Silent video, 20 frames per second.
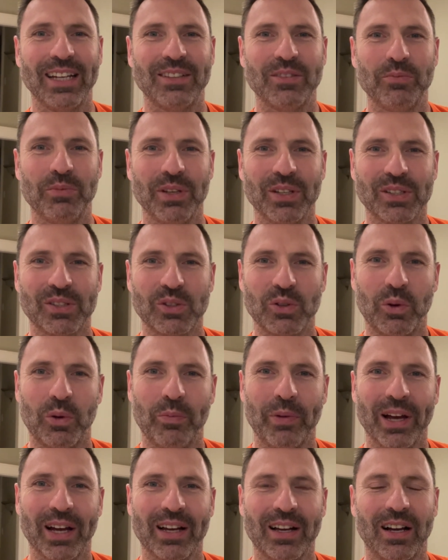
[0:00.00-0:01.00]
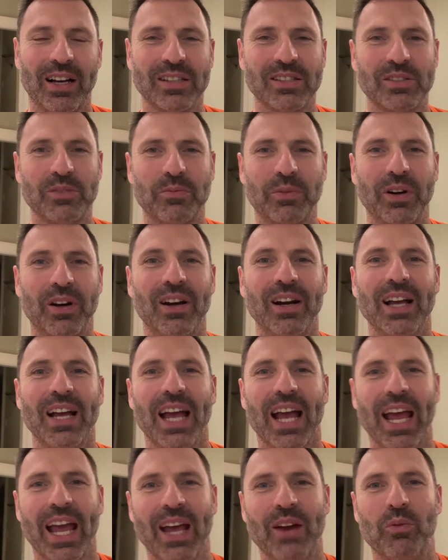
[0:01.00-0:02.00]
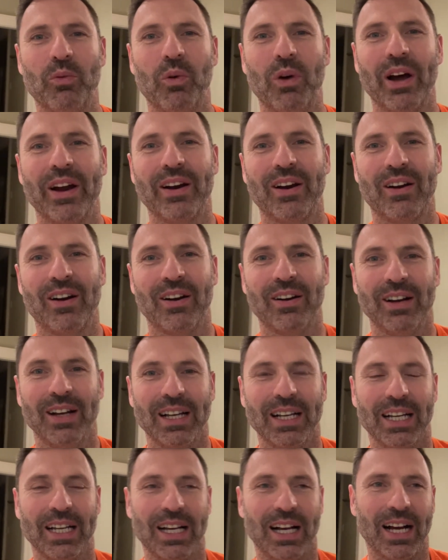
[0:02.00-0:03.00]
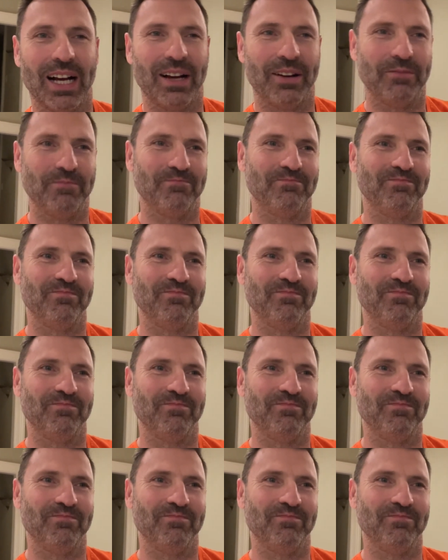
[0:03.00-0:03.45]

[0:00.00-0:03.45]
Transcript: to be a Stolbek customer and what our um,